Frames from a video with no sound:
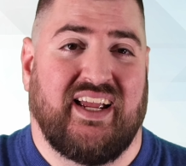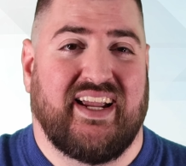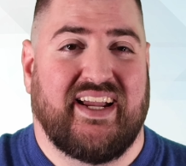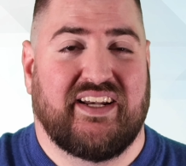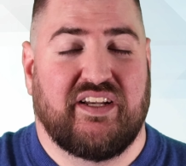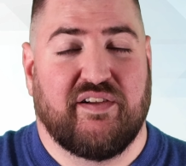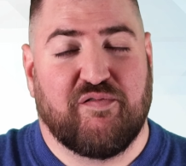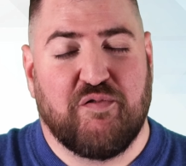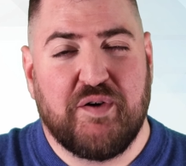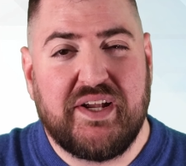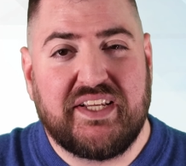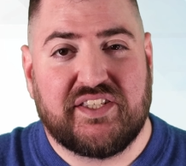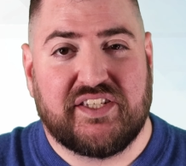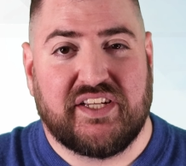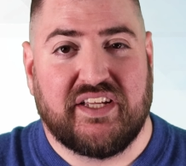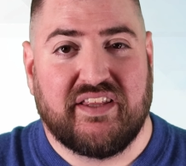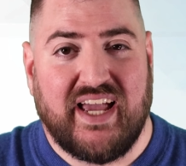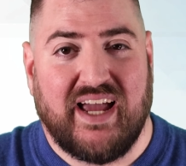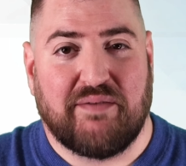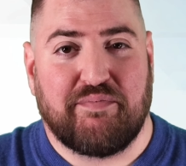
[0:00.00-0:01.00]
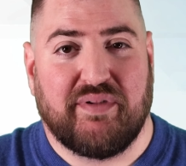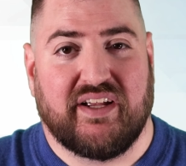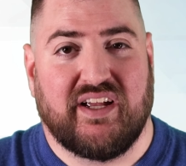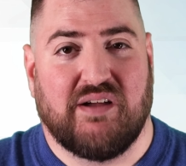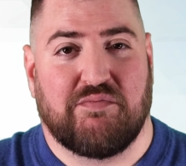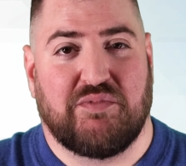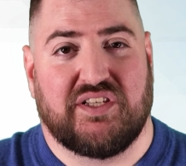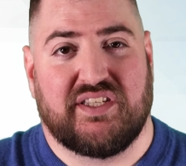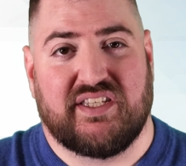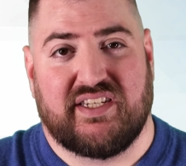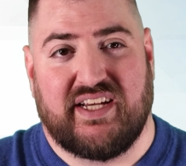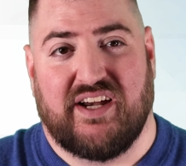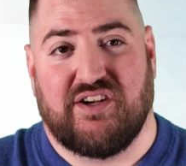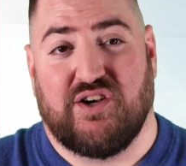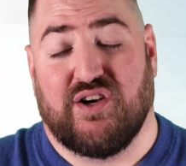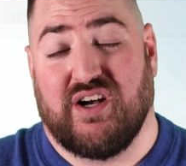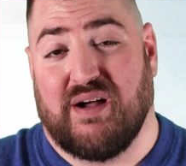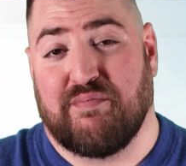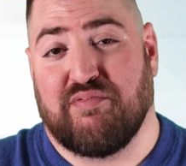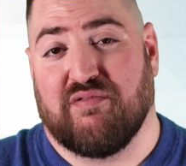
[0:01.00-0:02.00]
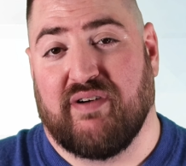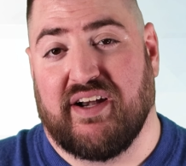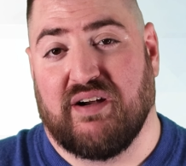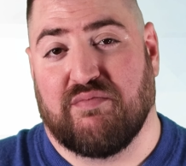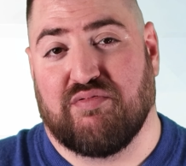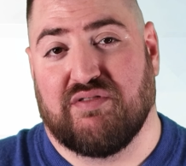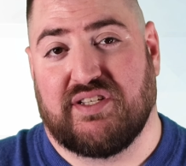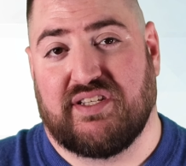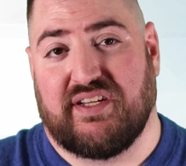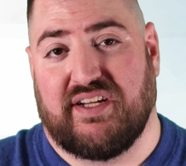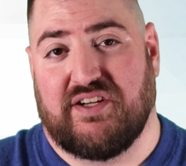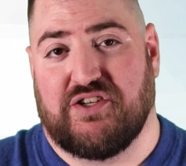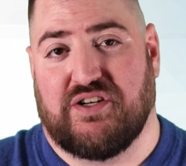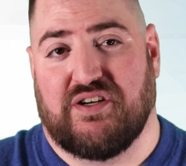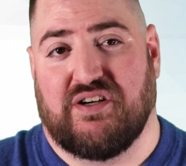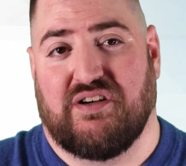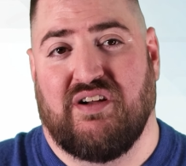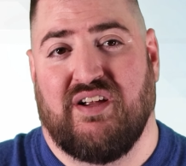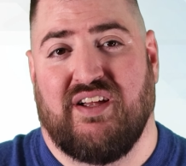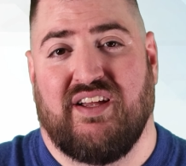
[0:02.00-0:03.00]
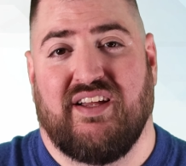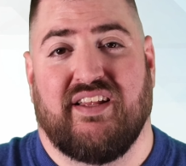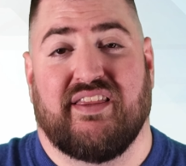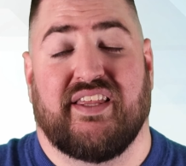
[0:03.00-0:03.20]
And if we see that become the standard operating procedure,